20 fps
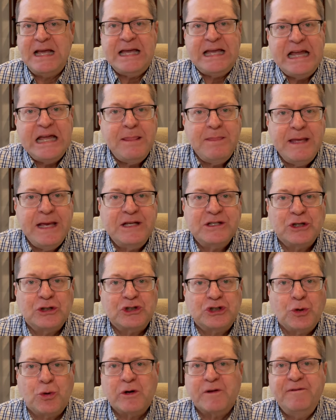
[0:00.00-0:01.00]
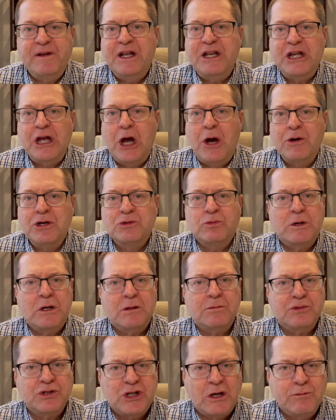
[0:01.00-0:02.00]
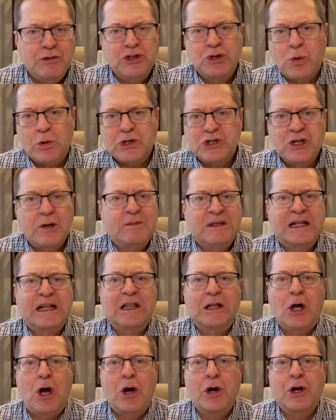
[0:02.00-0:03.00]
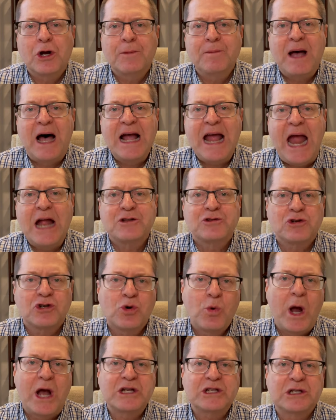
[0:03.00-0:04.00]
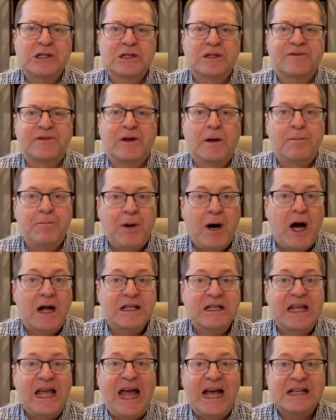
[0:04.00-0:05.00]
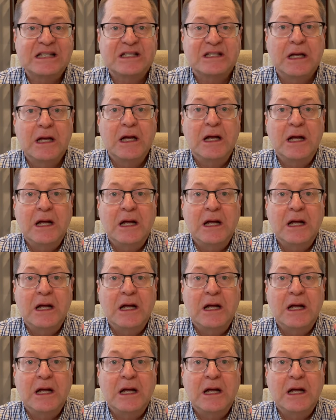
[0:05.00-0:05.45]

In these short videos, well, some short, some a little longer, I answer questions from podcast